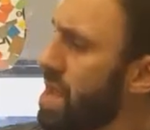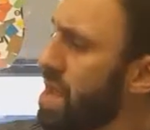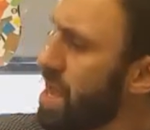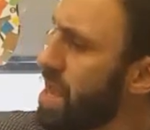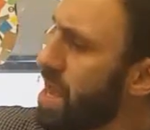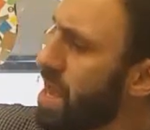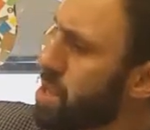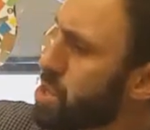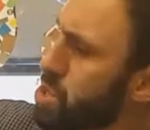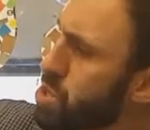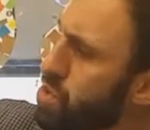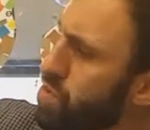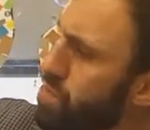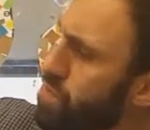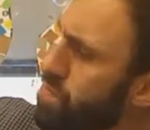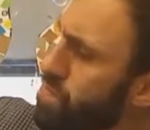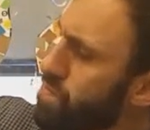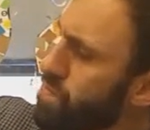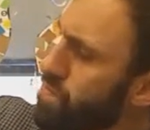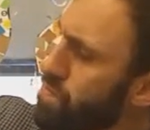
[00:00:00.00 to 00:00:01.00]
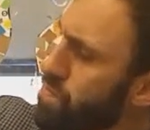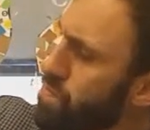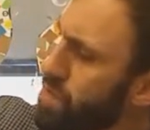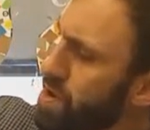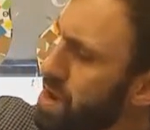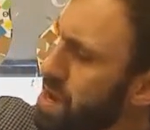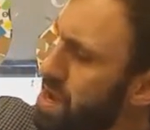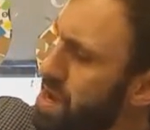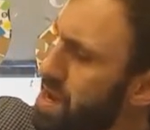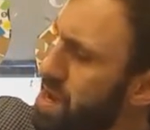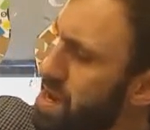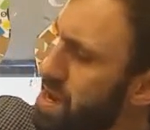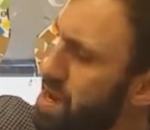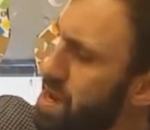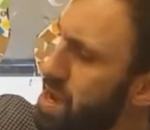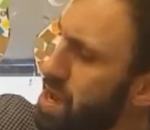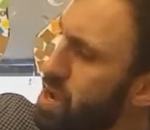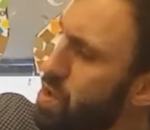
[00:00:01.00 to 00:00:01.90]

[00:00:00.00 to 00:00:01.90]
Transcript: It's green